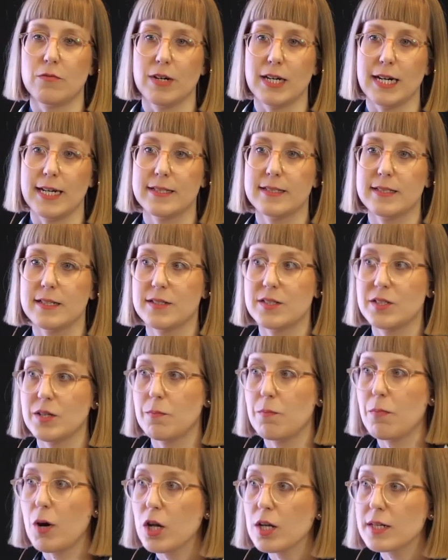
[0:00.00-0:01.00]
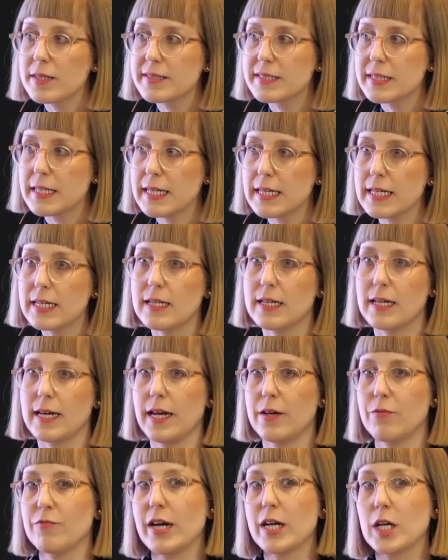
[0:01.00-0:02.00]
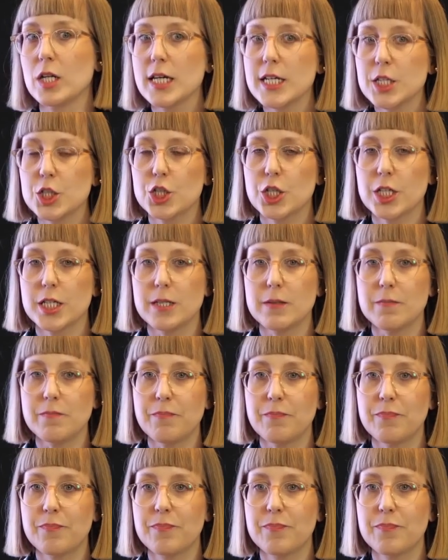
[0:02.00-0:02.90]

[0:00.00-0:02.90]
related to policy and regulation.